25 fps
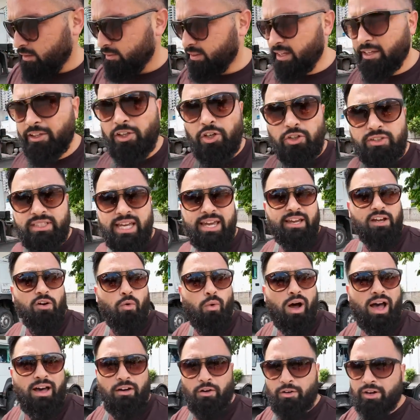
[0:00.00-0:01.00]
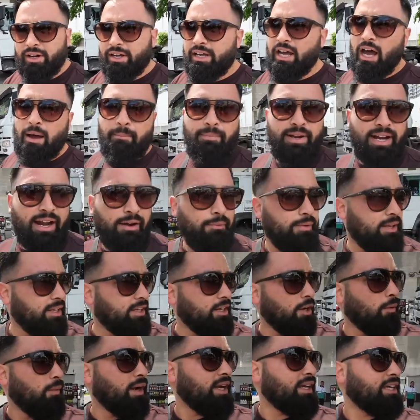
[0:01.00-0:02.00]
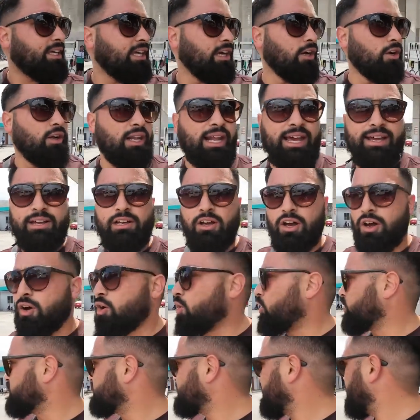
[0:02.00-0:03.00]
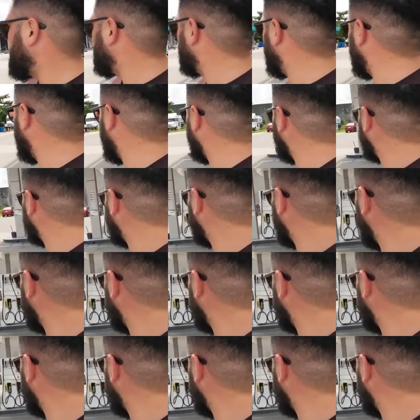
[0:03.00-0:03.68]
they do take a while to come, and I really don't wanna kill like a whole 10 minutes.